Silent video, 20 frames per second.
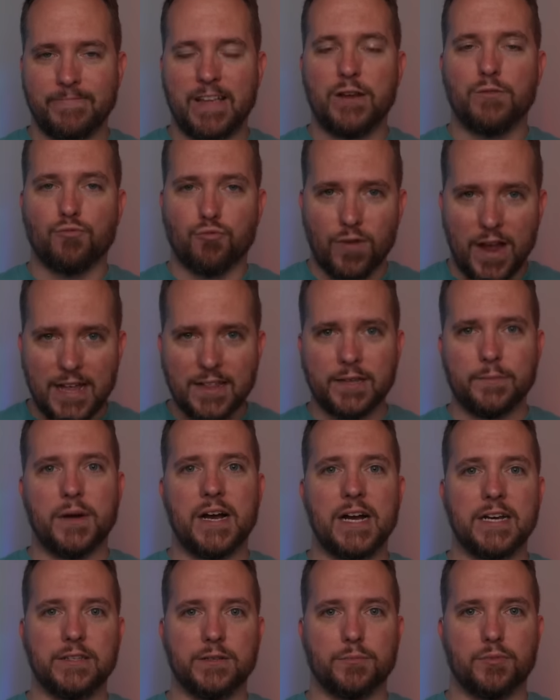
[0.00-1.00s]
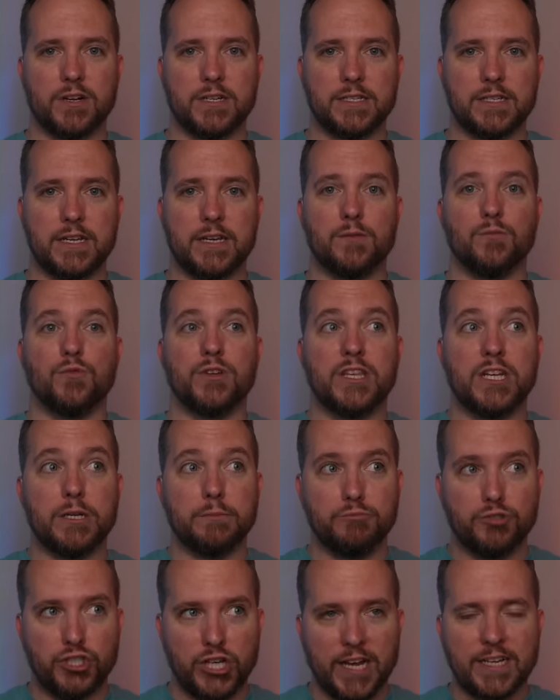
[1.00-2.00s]
and rally behind the president with an
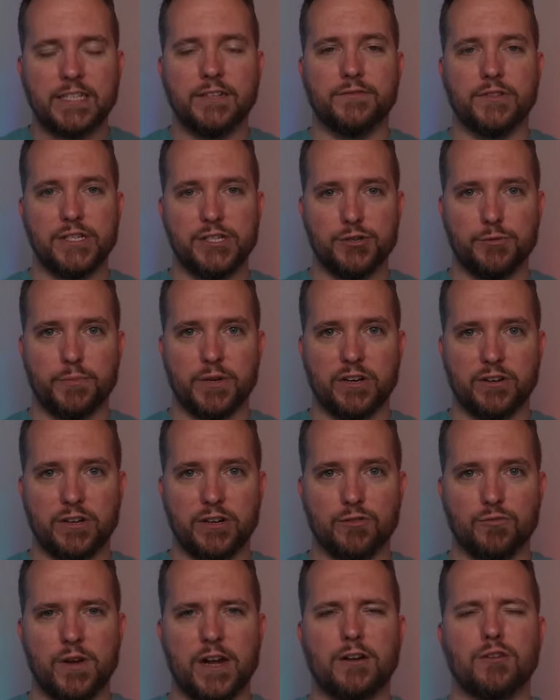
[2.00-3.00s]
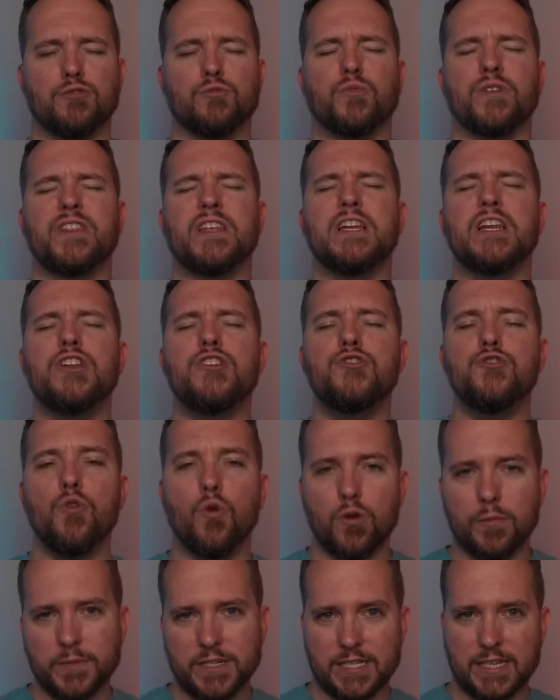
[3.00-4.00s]
objectively superior record, with an
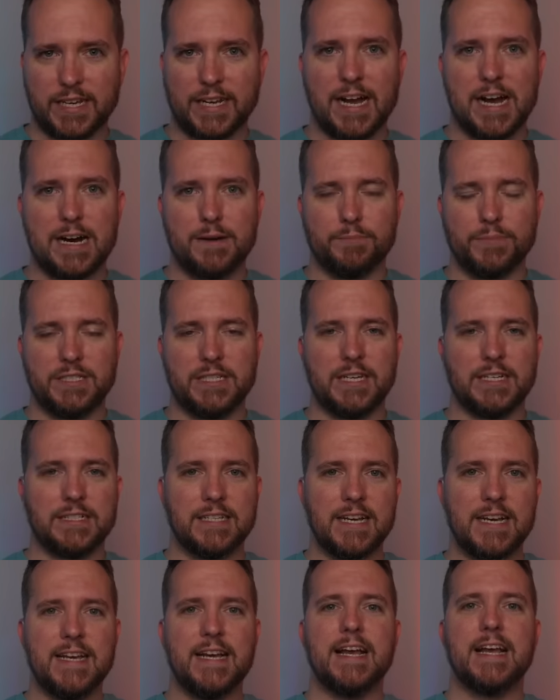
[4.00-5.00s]
enormously competent